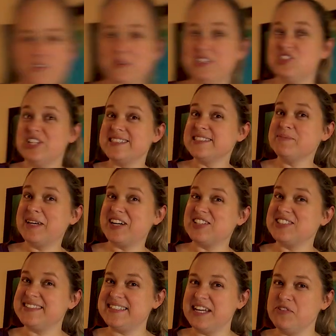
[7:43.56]
We just met
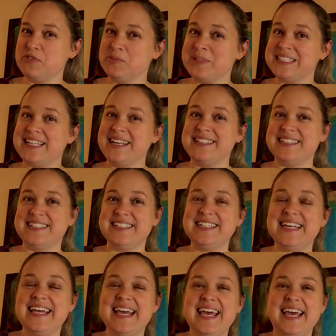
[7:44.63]
our stateroom attendant,